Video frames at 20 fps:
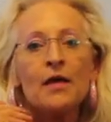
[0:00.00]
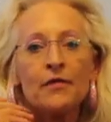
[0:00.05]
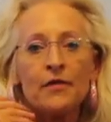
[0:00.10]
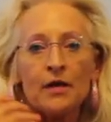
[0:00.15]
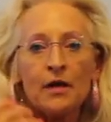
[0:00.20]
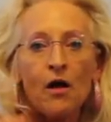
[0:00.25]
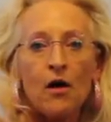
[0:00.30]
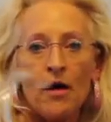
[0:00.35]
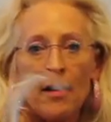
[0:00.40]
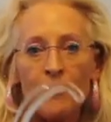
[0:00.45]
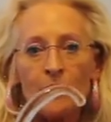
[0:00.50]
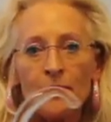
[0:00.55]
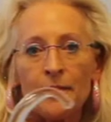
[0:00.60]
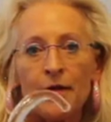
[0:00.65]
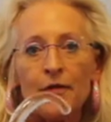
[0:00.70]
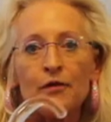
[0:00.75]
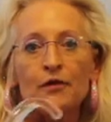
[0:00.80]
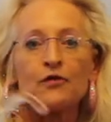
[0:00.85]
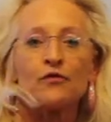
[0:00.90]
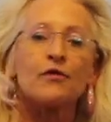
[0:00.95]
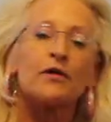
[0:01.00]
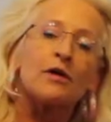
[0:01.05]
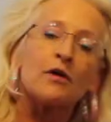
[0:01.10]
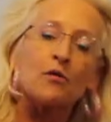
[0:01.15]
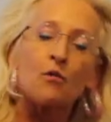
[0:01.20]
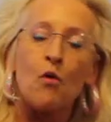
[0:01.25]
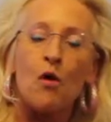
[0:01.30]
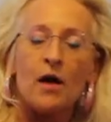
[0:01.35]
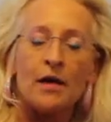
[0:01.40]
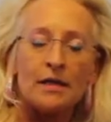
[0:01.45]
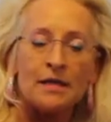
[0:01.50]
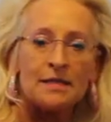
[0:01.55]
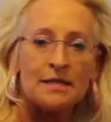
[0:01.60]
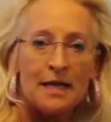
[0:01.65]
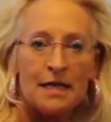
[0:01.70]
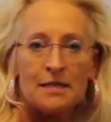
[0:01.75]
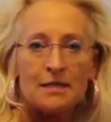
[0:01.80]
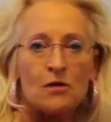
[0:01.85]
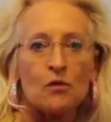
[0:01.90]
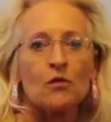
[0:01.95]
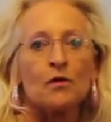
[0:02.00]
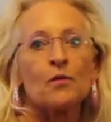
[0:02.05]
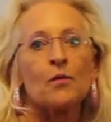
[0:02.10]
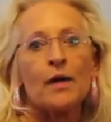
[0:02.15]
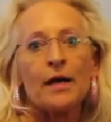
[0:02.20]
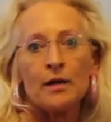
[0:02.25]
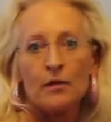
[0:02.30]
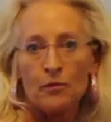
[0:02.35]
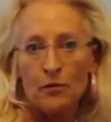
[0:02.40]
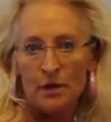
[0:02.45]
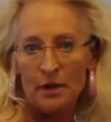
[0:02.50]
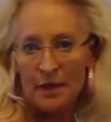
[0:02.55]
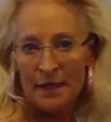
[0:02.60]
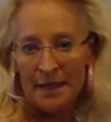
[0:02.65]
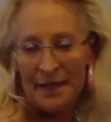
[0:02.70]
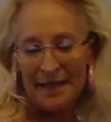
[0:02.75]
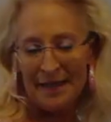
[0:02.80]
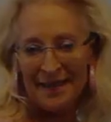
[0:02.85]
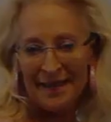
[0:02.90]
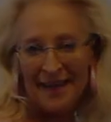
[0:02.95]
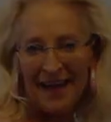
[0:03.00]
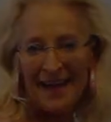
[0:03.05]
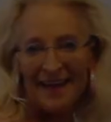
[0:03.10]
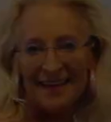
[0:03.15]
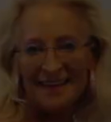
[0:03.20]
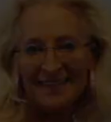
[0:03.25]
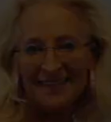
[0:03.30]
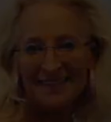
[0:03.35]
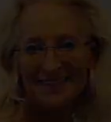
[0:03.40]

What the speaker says: then I'll have them get the trigger wand, because that's the only way to really get that.